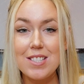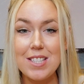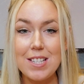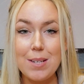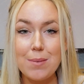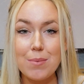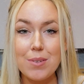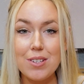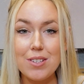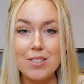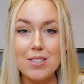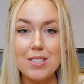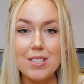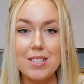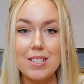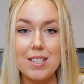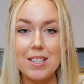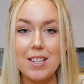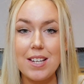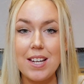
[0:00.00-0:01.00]
seamers,
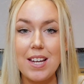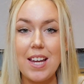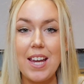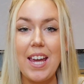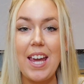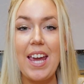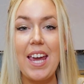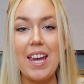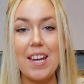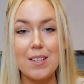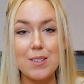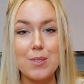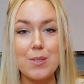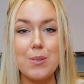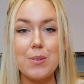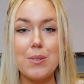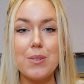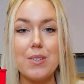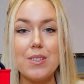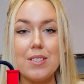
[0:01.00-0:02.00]
hand
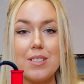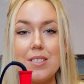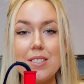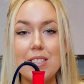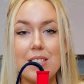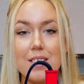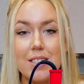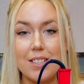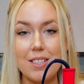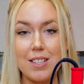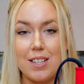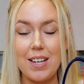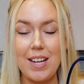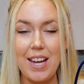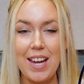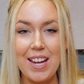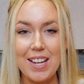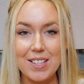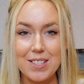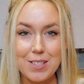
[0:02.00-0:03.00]
tools,
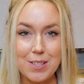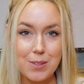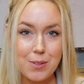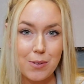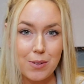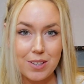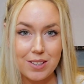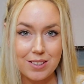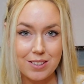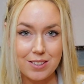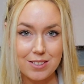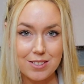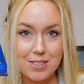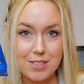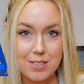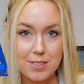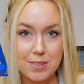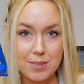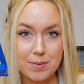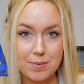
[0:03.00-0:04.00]
and
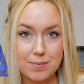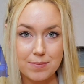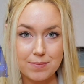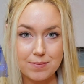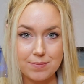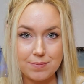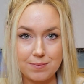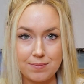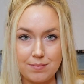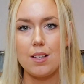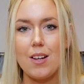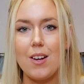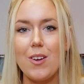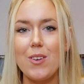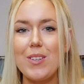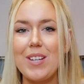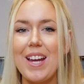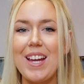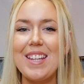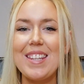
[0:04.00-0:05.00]
decoilers.
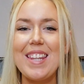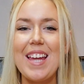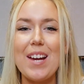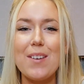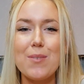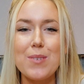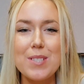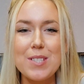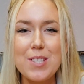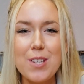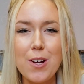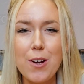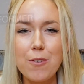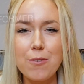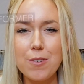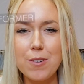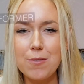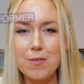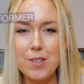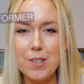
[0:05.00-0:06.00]
Okay, that was the
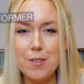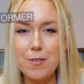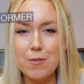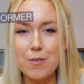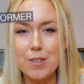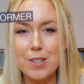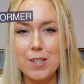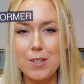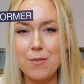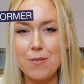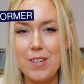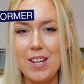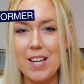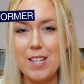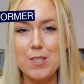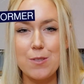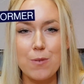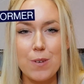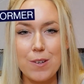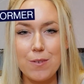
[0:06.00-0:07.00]
overview for the
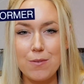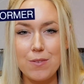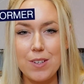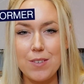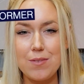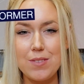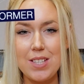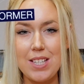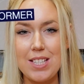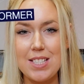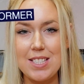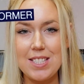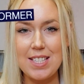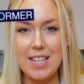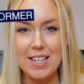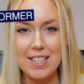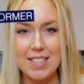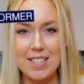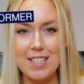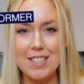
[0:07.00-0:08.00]
VS150
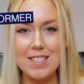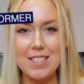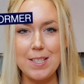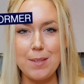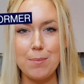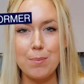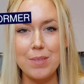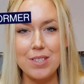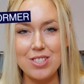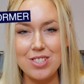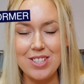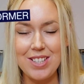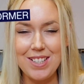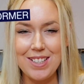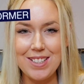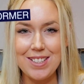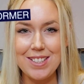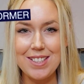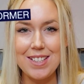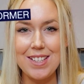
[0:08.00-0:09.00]
standing seam
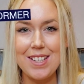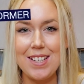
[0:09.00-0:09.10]
machine.